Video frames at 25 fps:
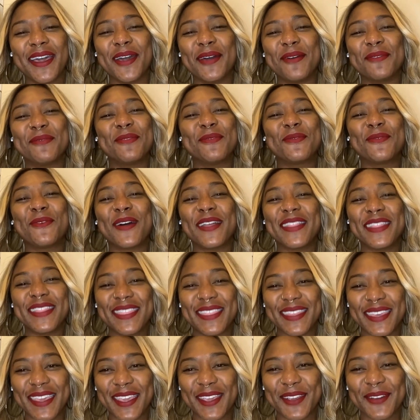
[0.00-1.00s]
Um, one
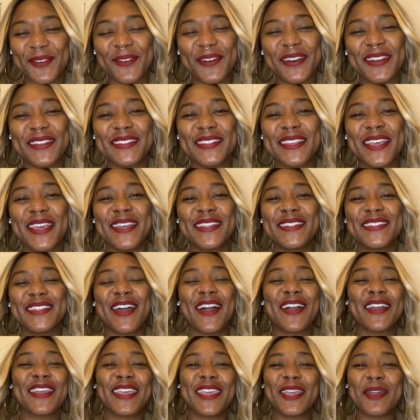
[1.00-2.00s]
thing was
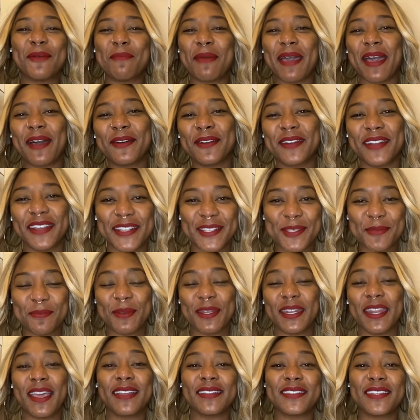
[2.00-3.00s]
talking about us,
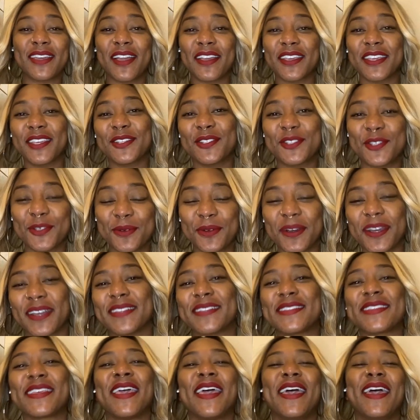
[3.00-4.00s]
but not talking to us.